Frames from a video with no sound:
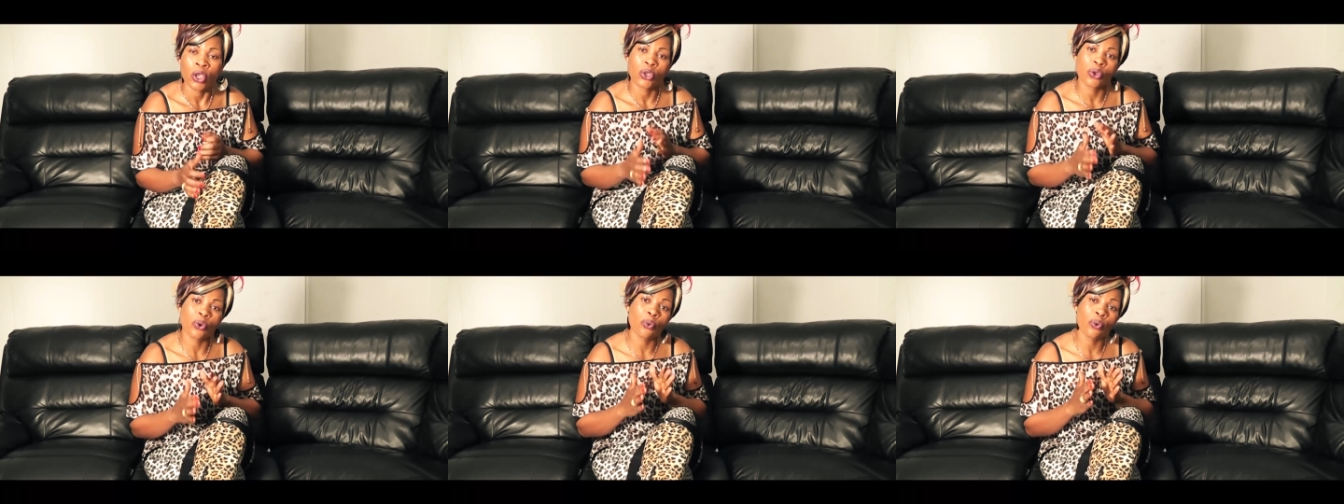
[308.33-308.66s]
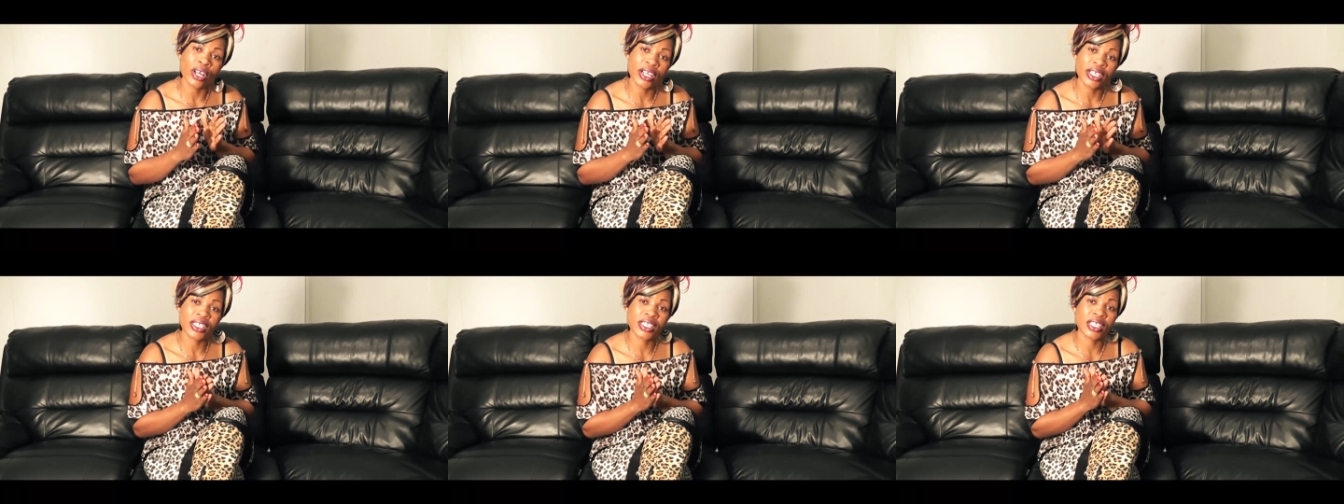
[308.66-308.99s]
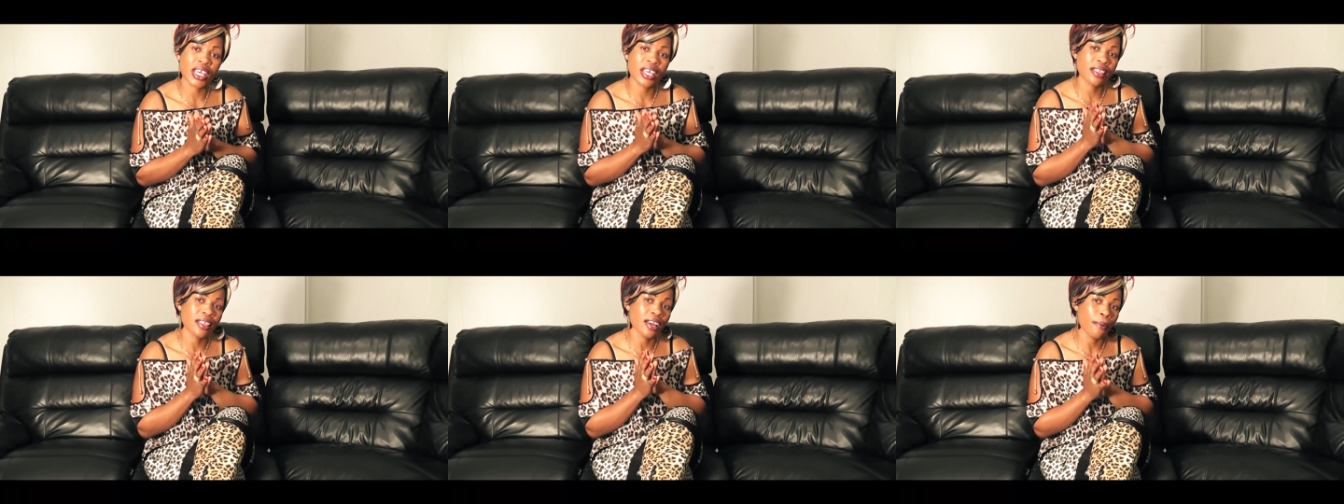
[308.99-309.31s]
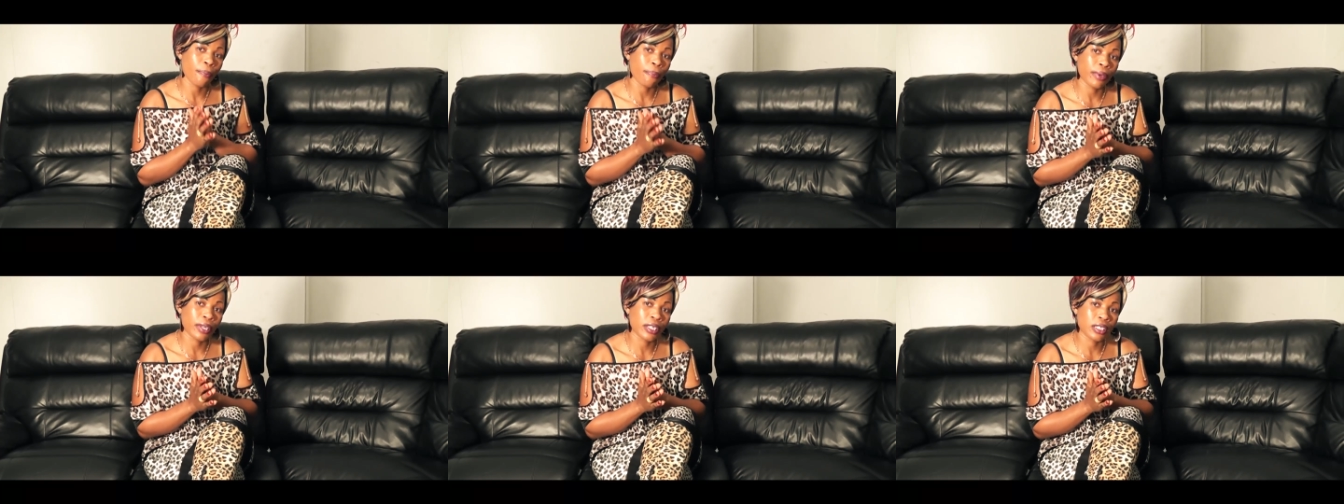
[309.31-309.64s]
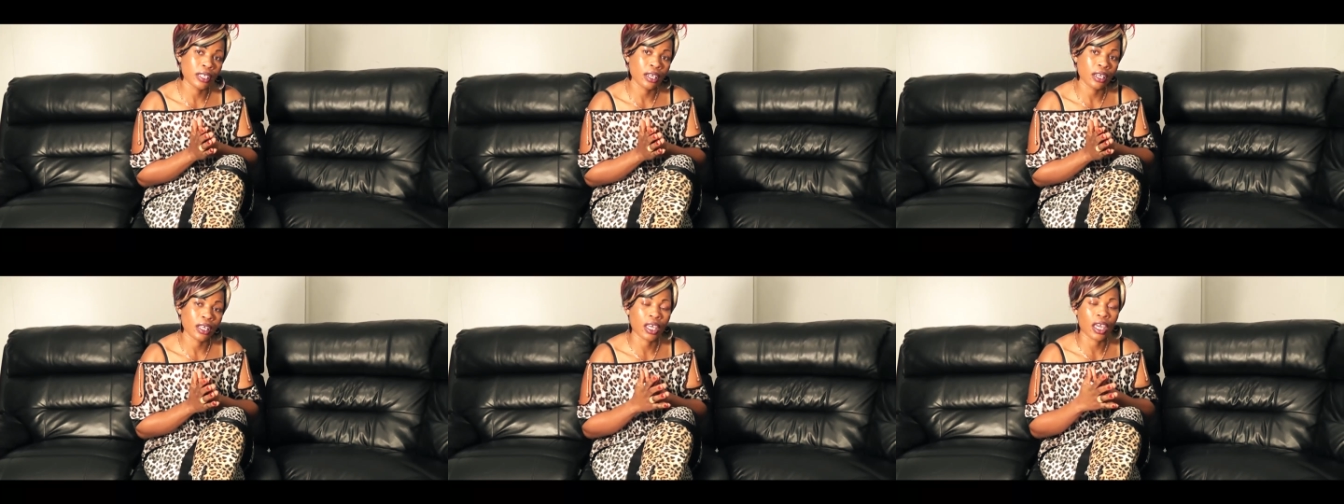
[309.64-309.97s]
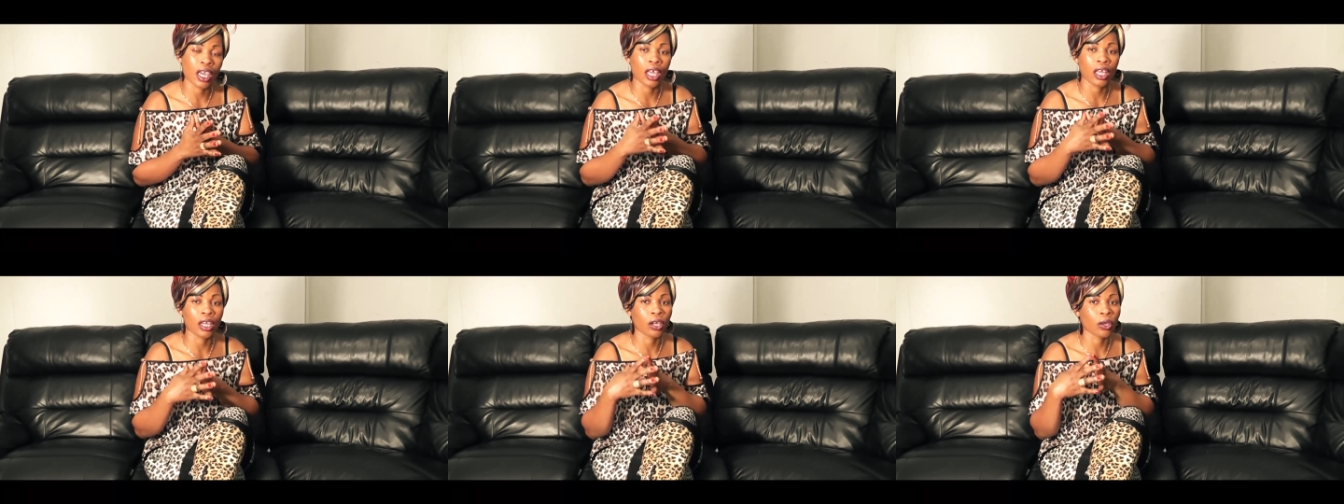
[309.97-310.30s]
You will see that person
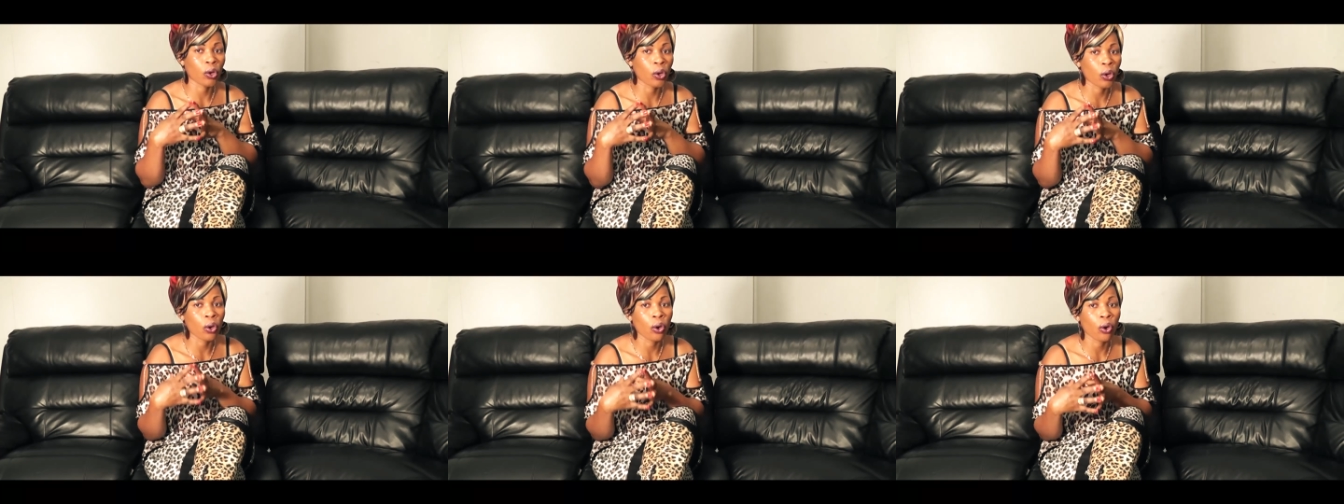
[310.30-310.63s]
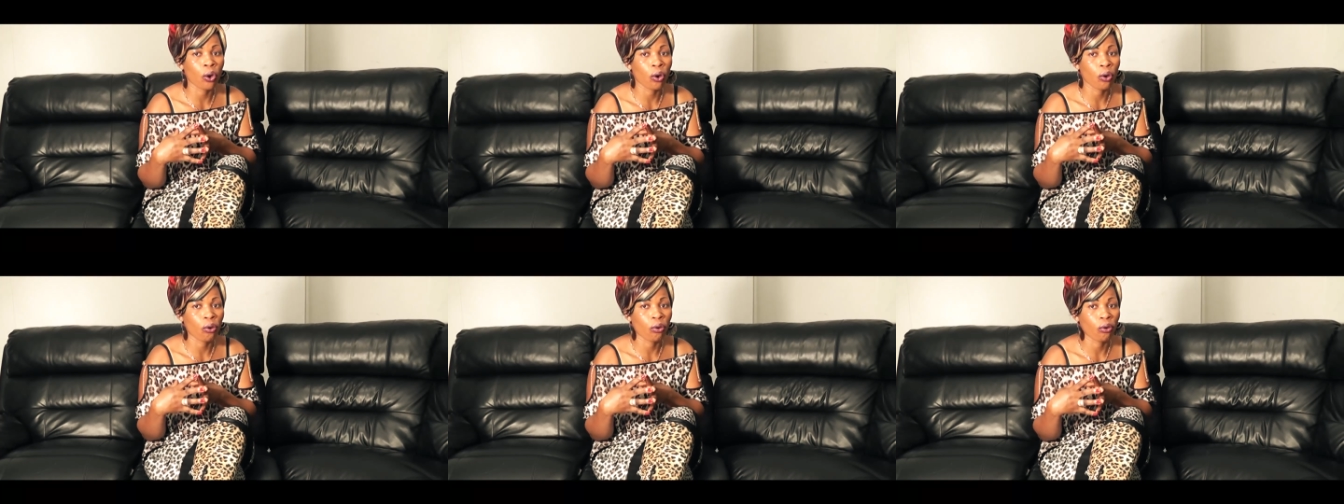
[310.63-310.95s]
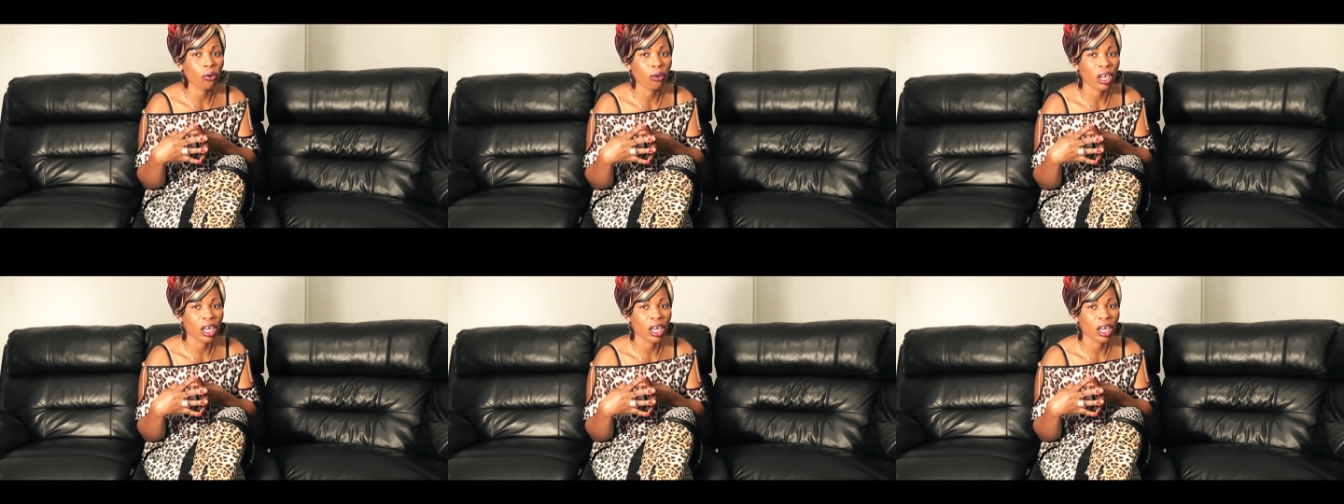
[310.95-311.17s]
can go